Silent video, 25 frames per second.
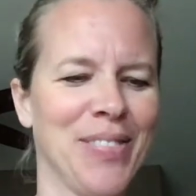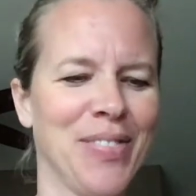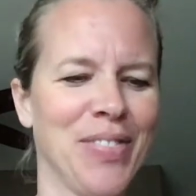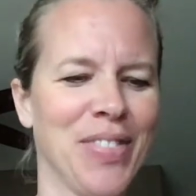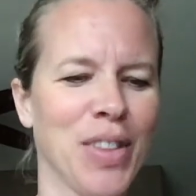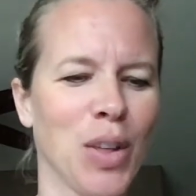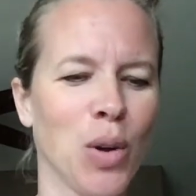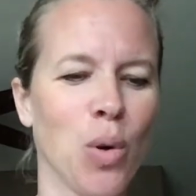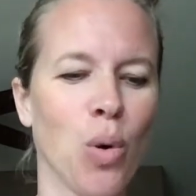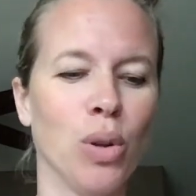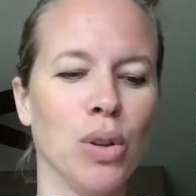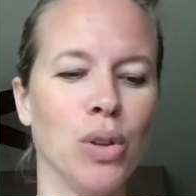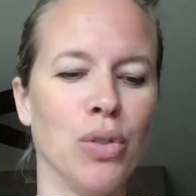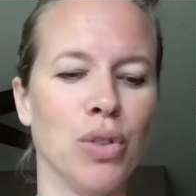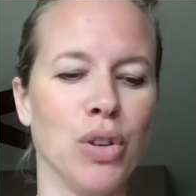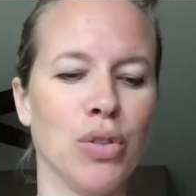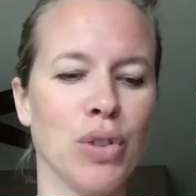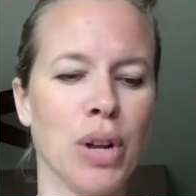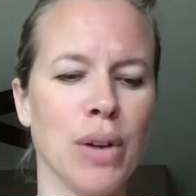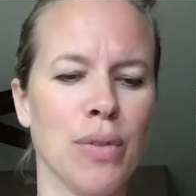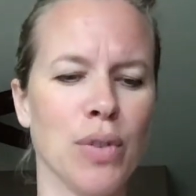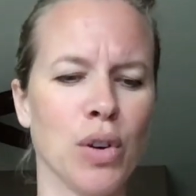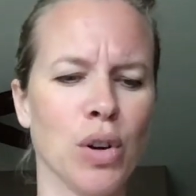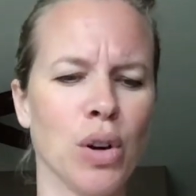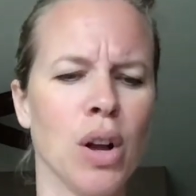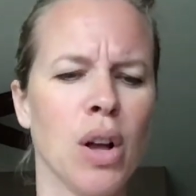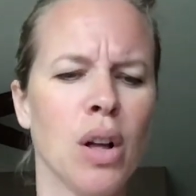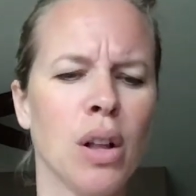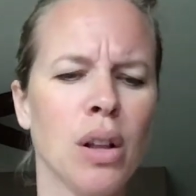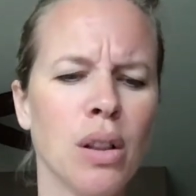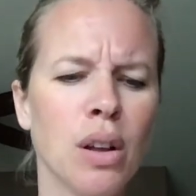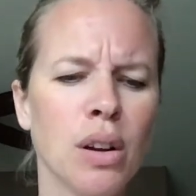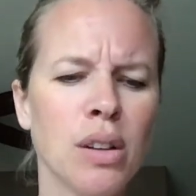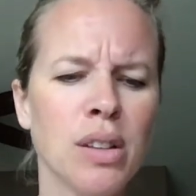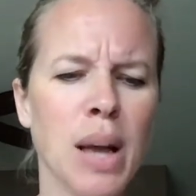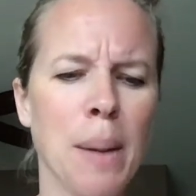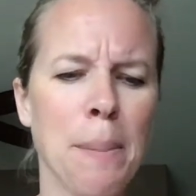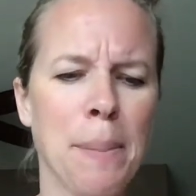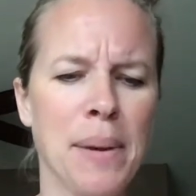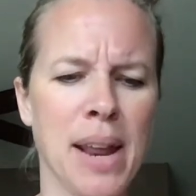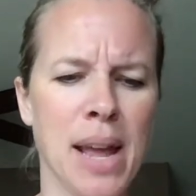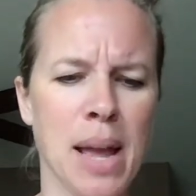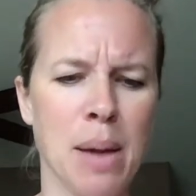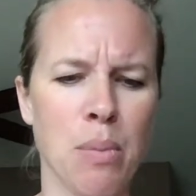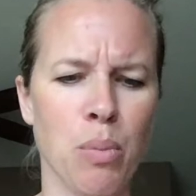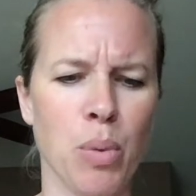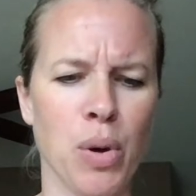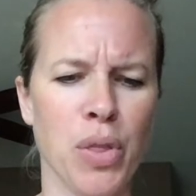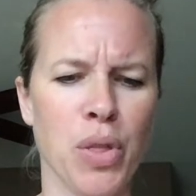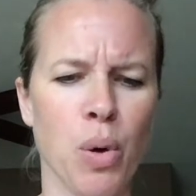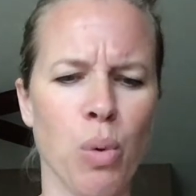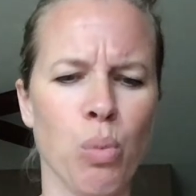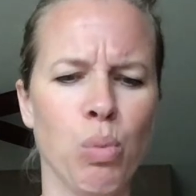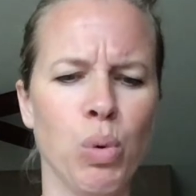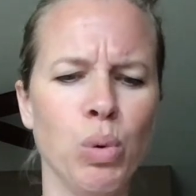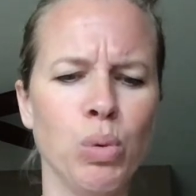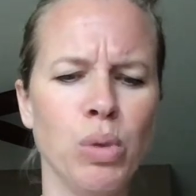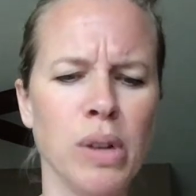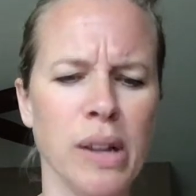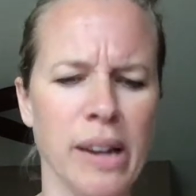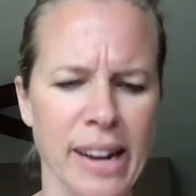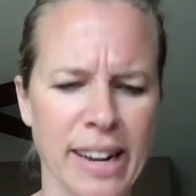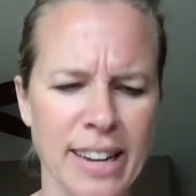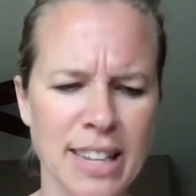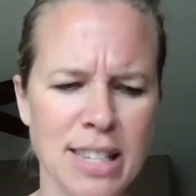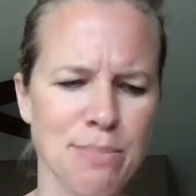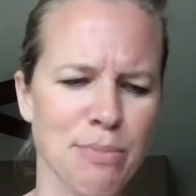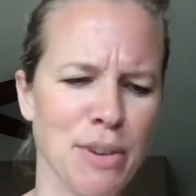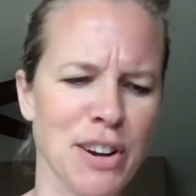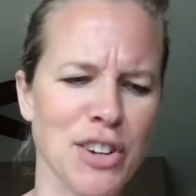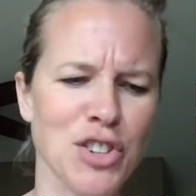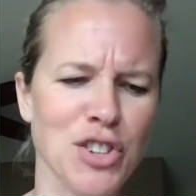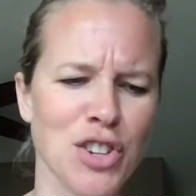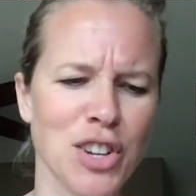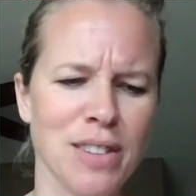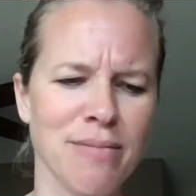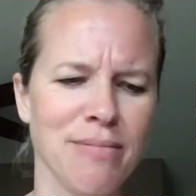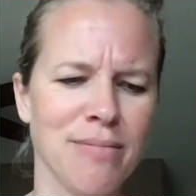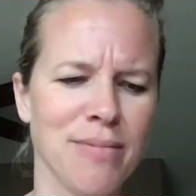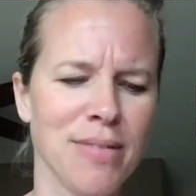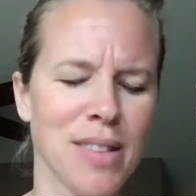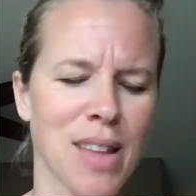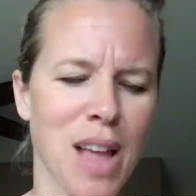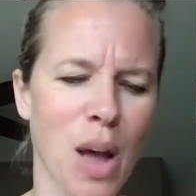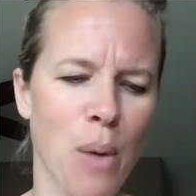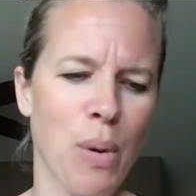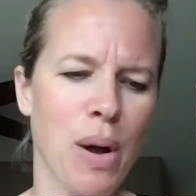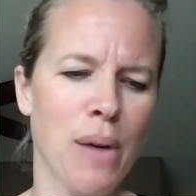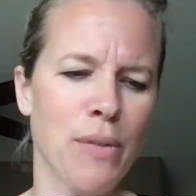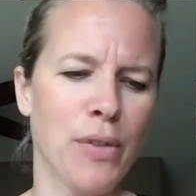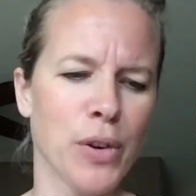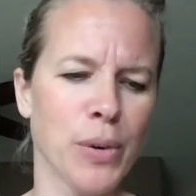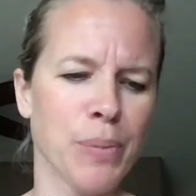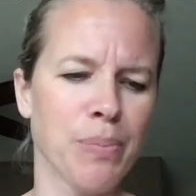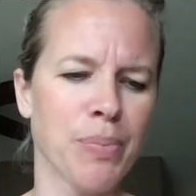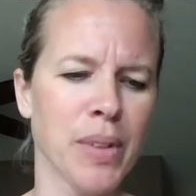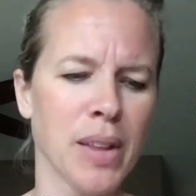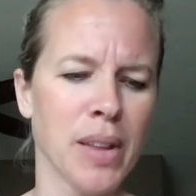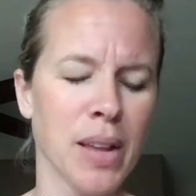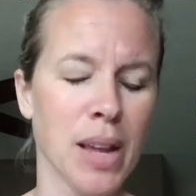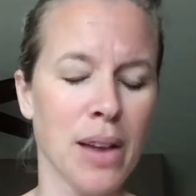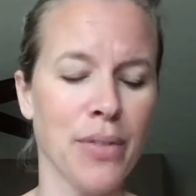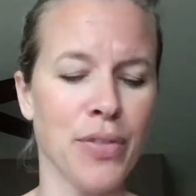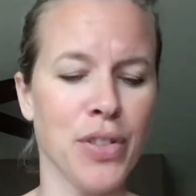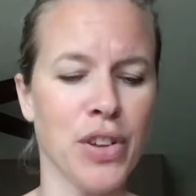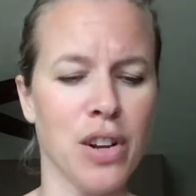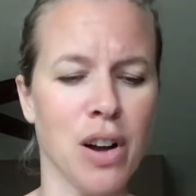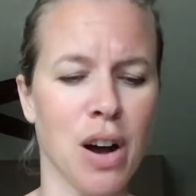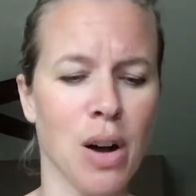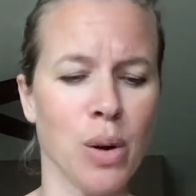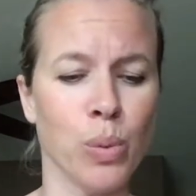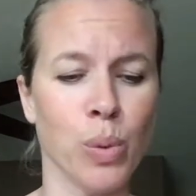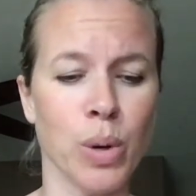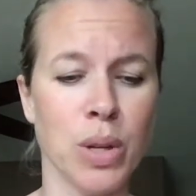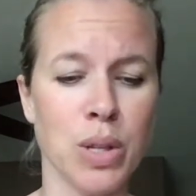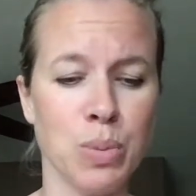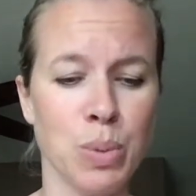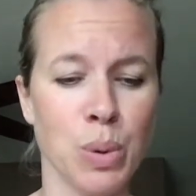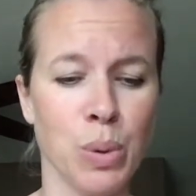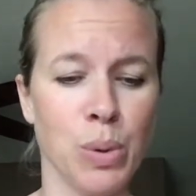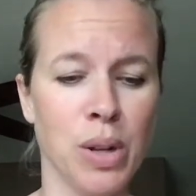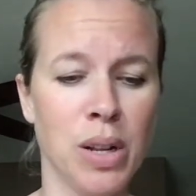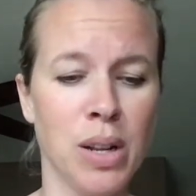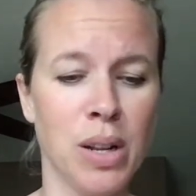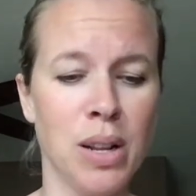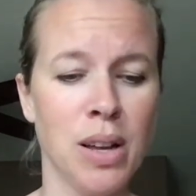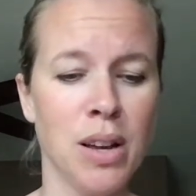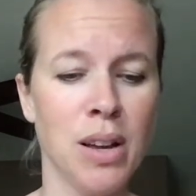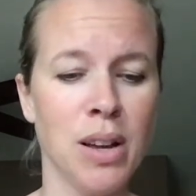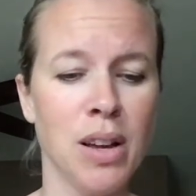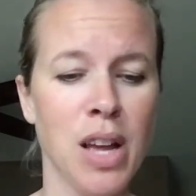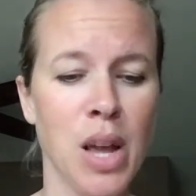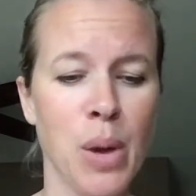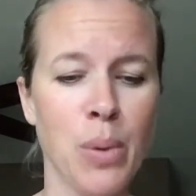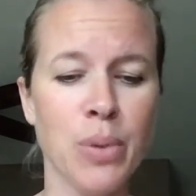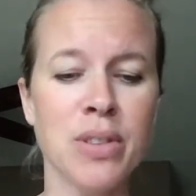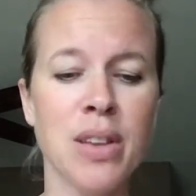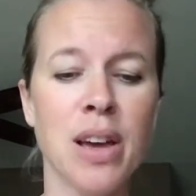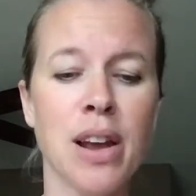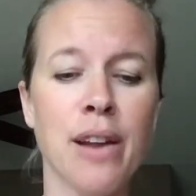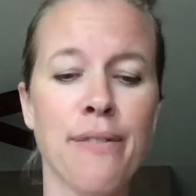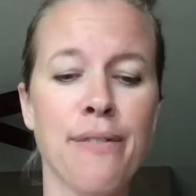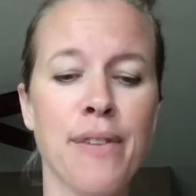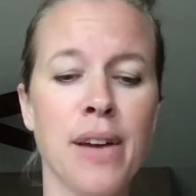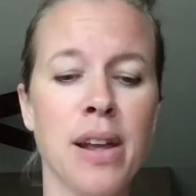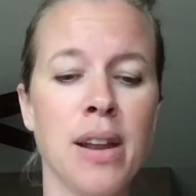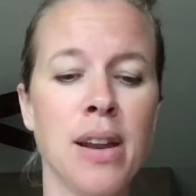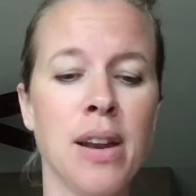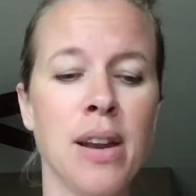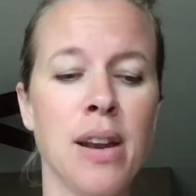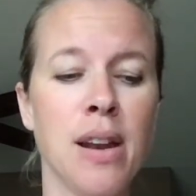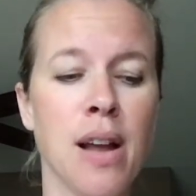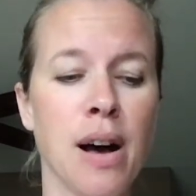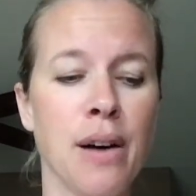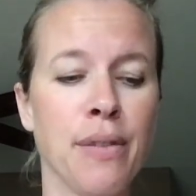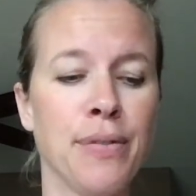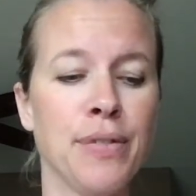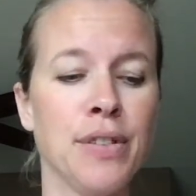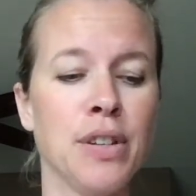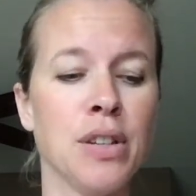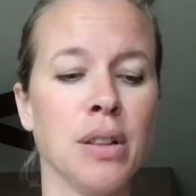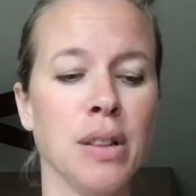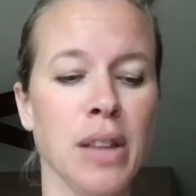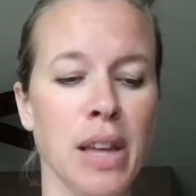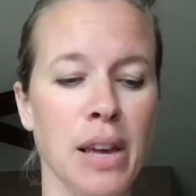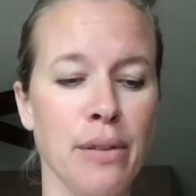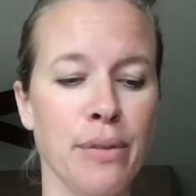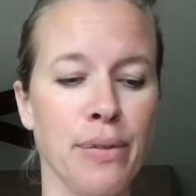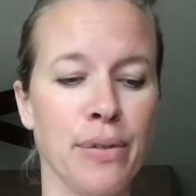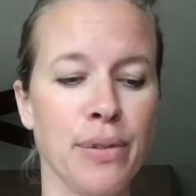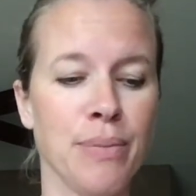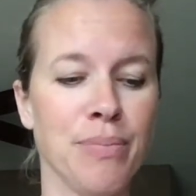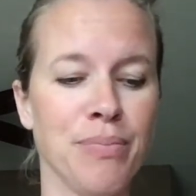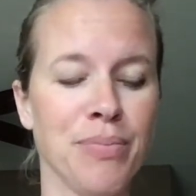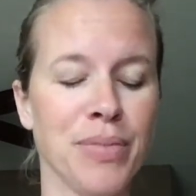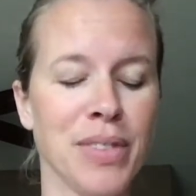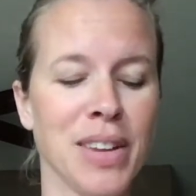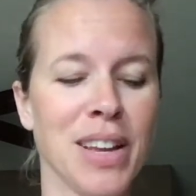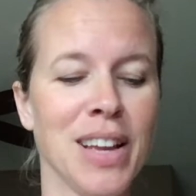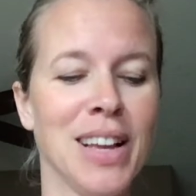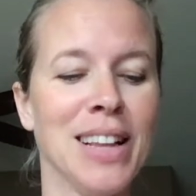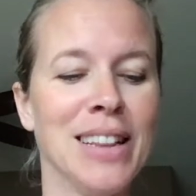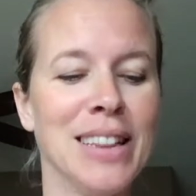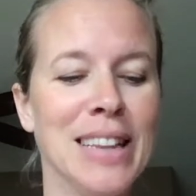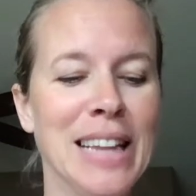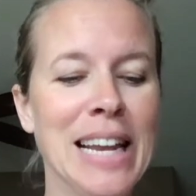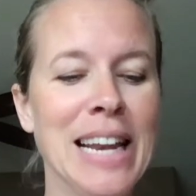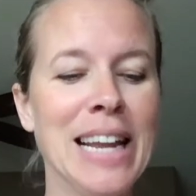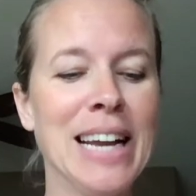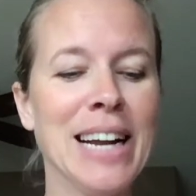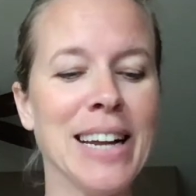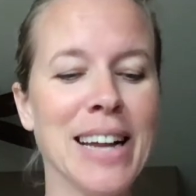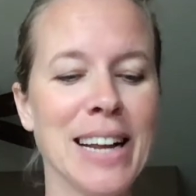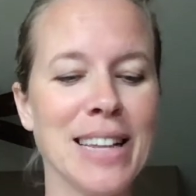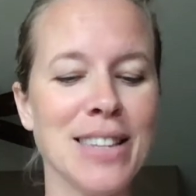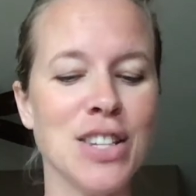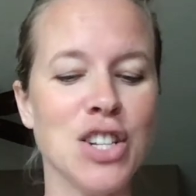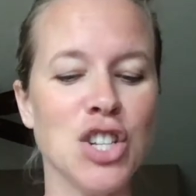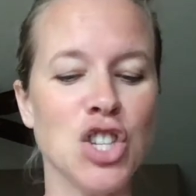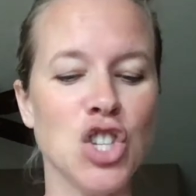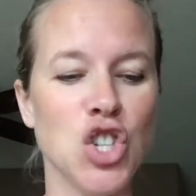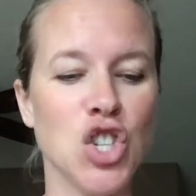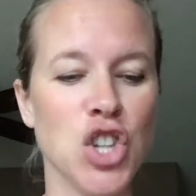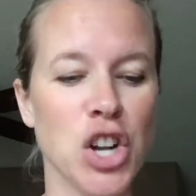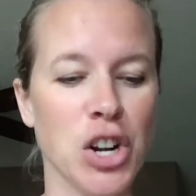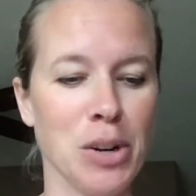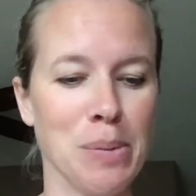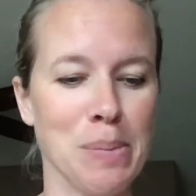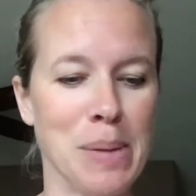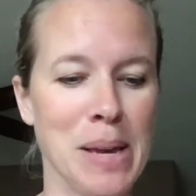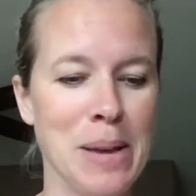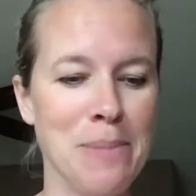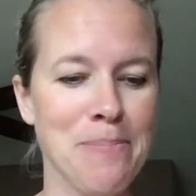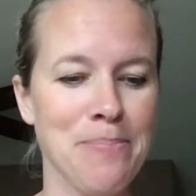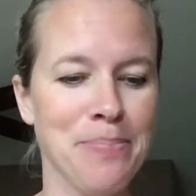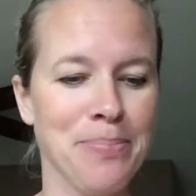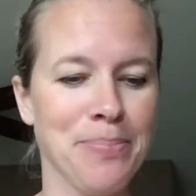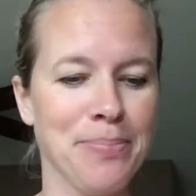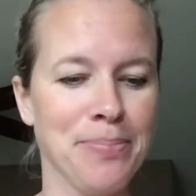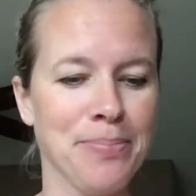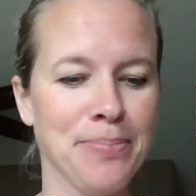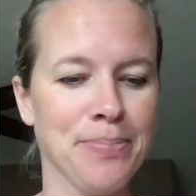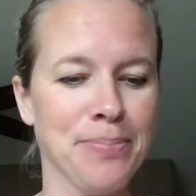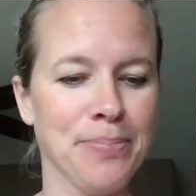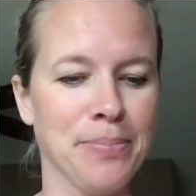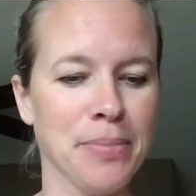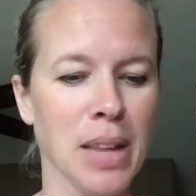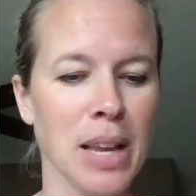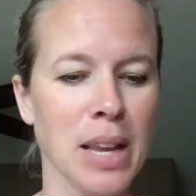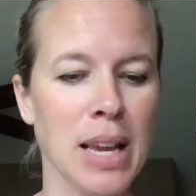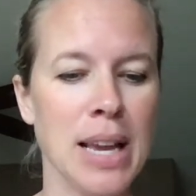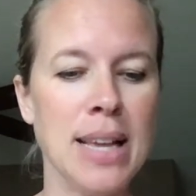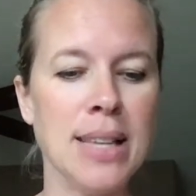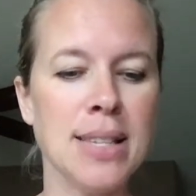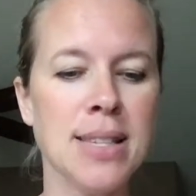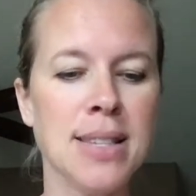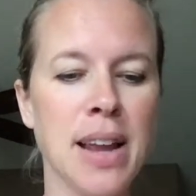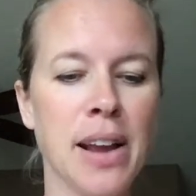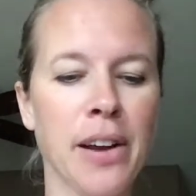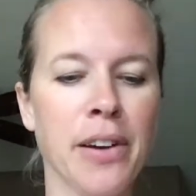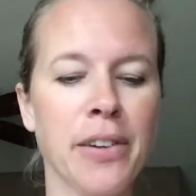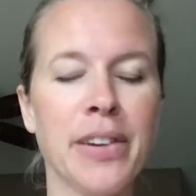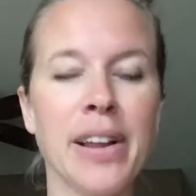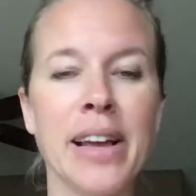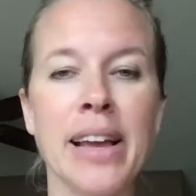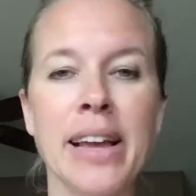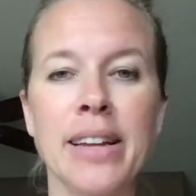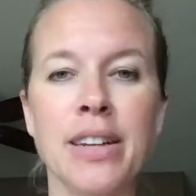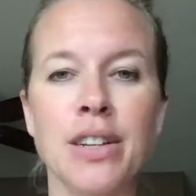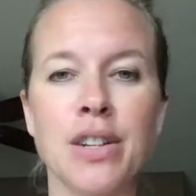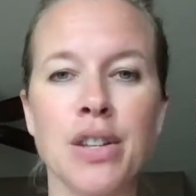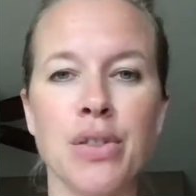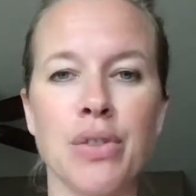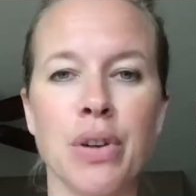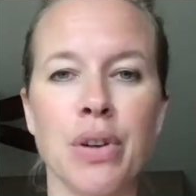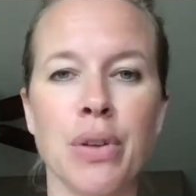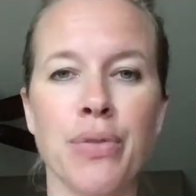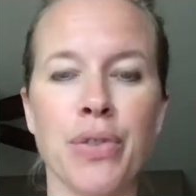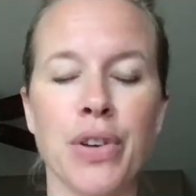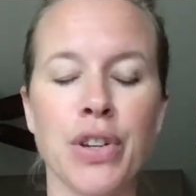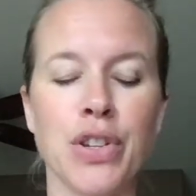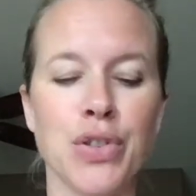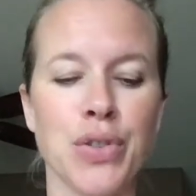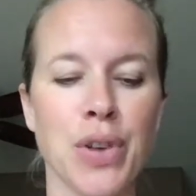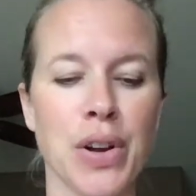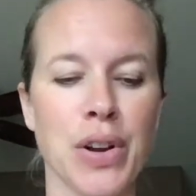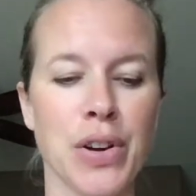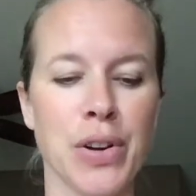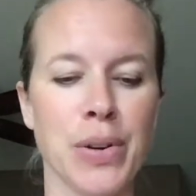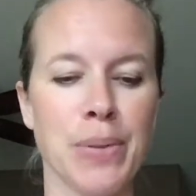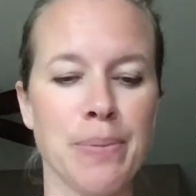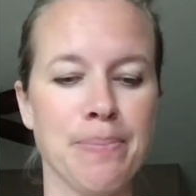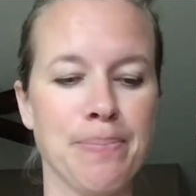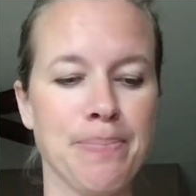The golden retriever looked up at him with a wounded expression. However, if the dog was wounded, he was not offended enough to leave. Leaning against Jeremy, he stared into the refrigerator.